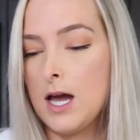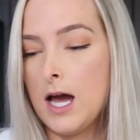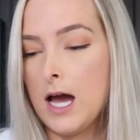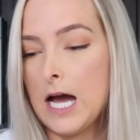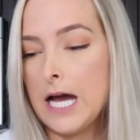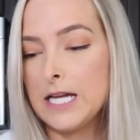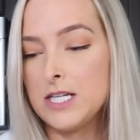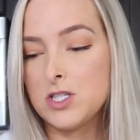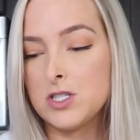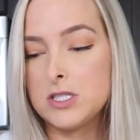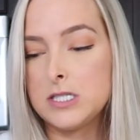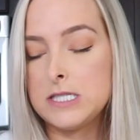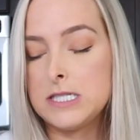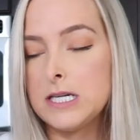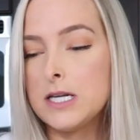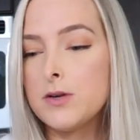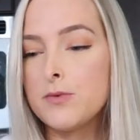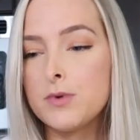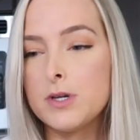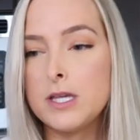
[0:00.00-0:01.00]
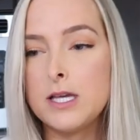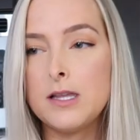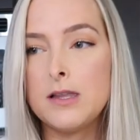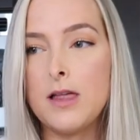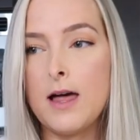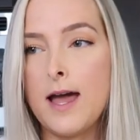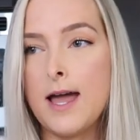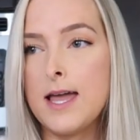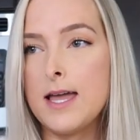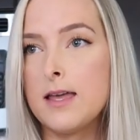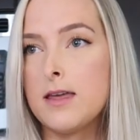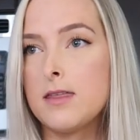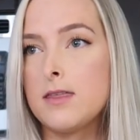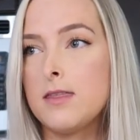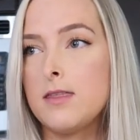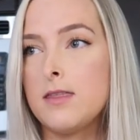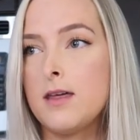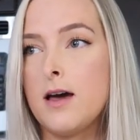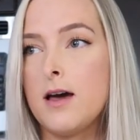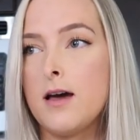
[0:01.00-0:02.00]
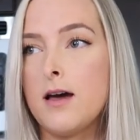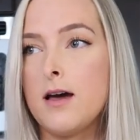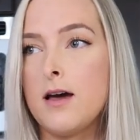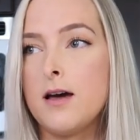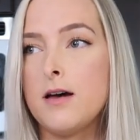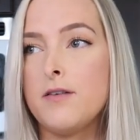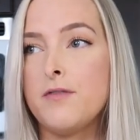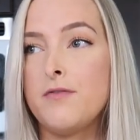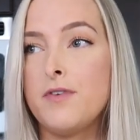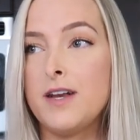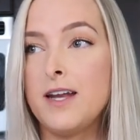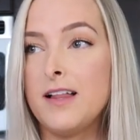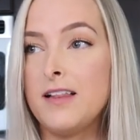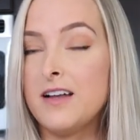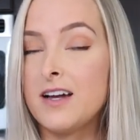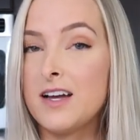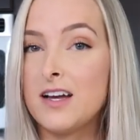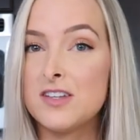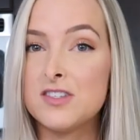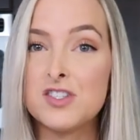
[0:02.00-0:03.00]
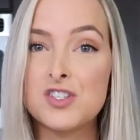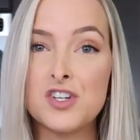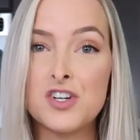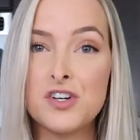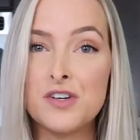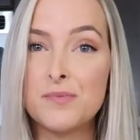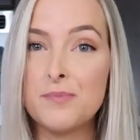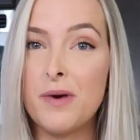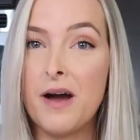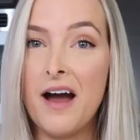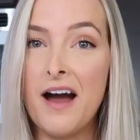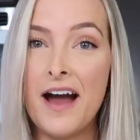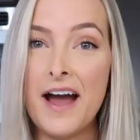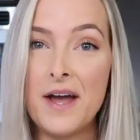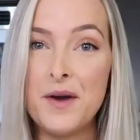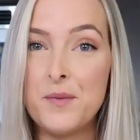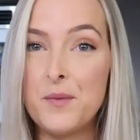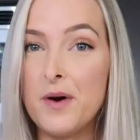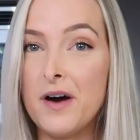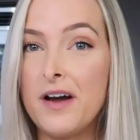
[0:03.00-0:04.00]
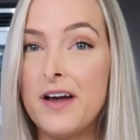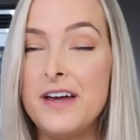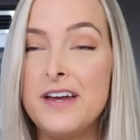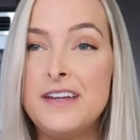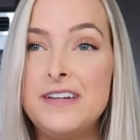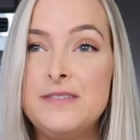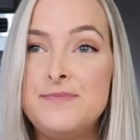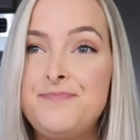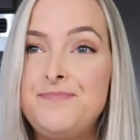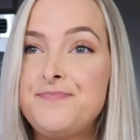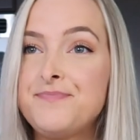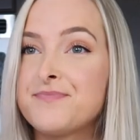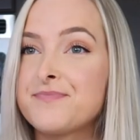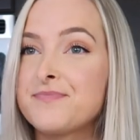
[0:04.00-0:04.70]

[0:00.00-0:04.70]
I didn't really like the vanilla custard pie one.